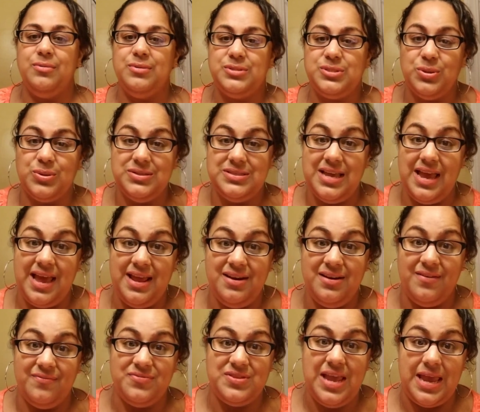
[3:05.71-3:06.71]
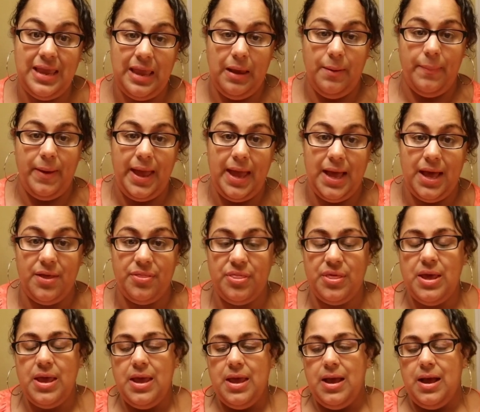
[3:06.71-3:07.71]
towards the end of taking a bath,
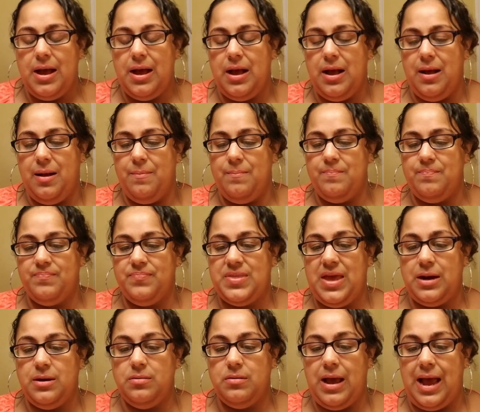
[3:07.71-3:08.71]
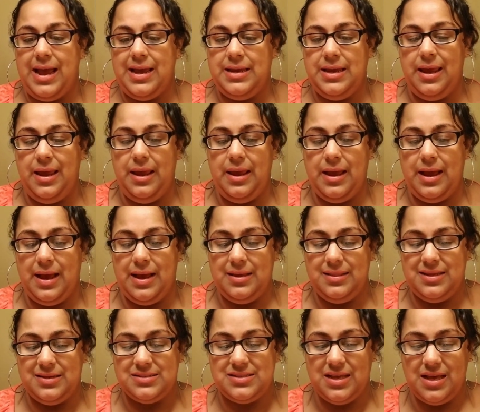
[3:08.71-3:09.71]
then
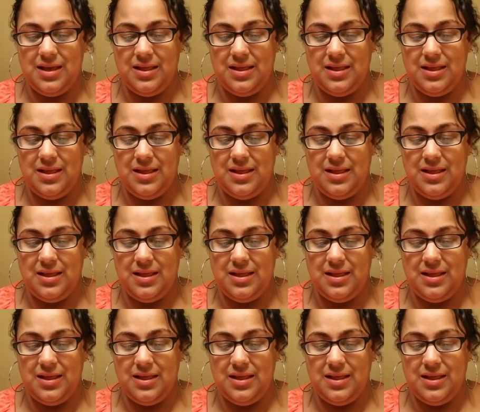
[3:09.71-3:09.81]
there's